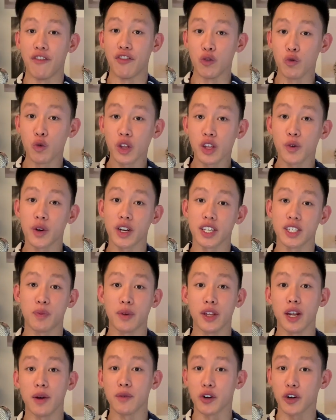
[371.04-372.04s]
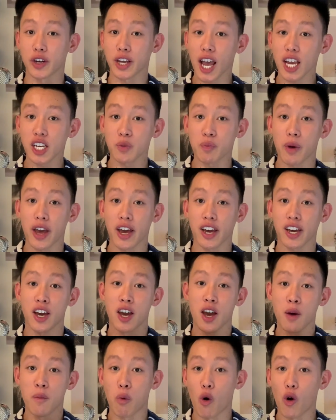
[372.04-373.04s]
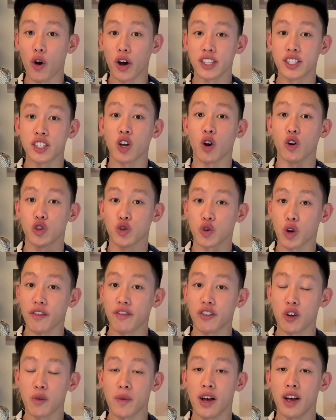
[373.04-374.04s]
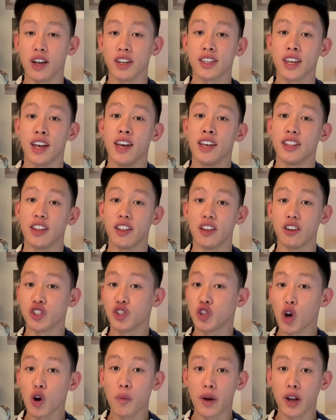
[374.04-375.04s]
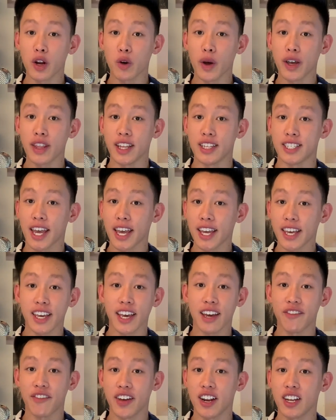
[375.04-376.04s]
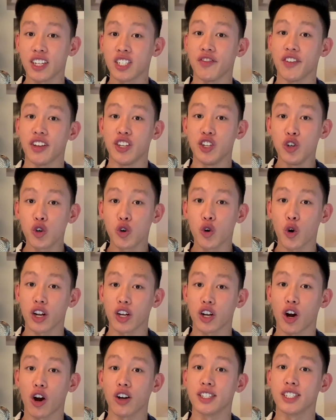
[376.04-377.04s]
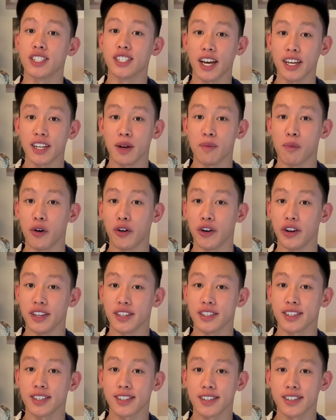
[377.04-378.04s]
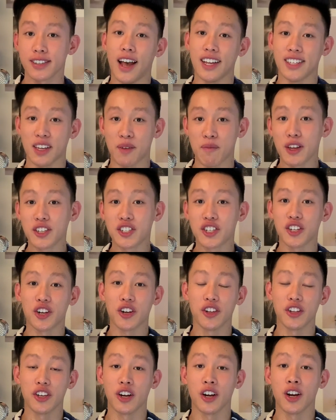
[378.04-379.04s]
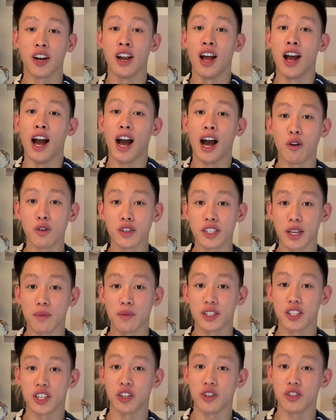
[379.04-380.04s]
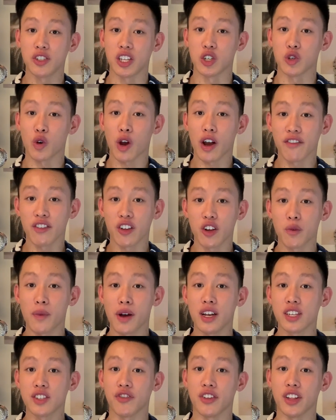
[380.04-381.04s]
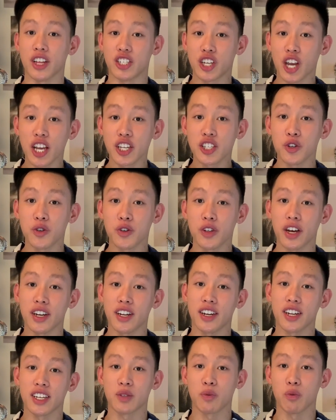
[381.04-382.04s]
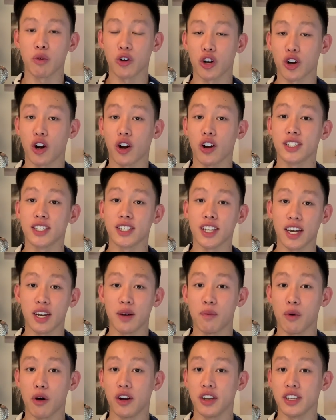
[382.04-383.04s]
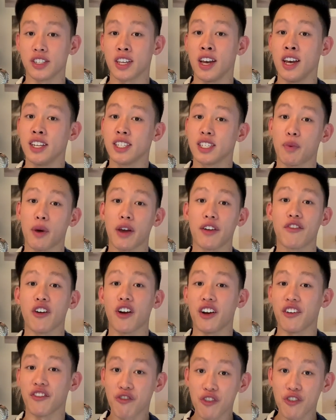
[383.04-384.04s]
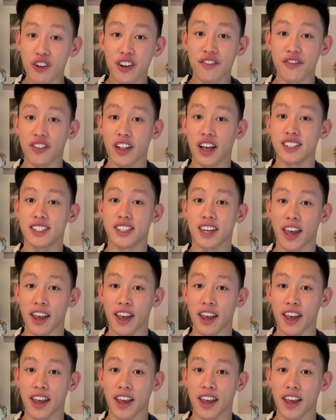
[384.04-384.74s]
you really want to speed up your cashback, points, or traveler miles, then there's no better way than taking advantage of a new credit card sign-up bonus. As I mentioned earlier, I was able to use the traveler miles for the Chase United Explorer card sign-up bonus to pay for a free flight to